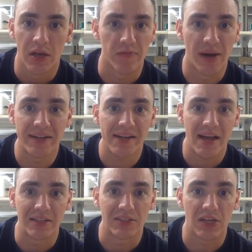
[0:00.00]
If my dad
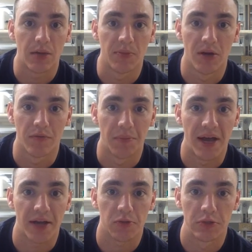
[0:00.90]
hadn't signed me up for
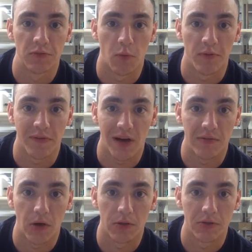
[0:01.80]
PAC
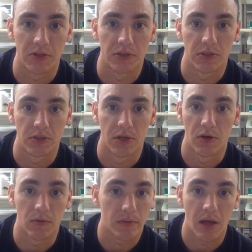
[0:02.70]
345 all those years
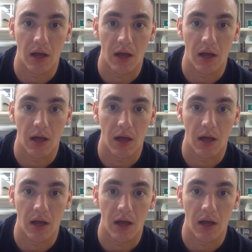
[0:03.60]
ago,